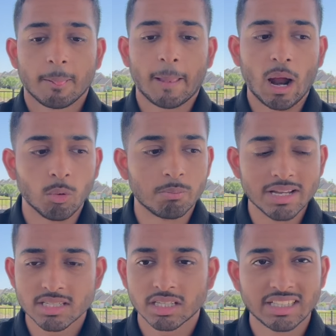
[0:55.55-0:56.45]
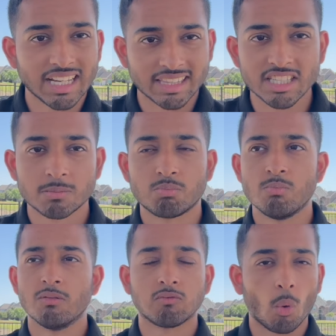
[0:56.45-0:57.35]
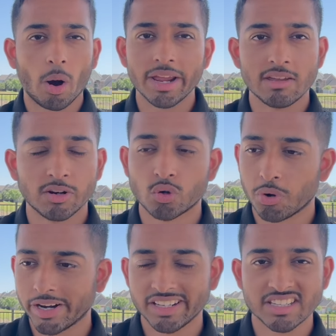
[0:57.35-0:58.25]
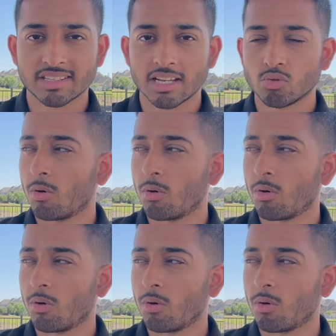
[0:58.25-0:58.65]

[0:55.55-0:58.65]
I would basically at this before I even created the schedule,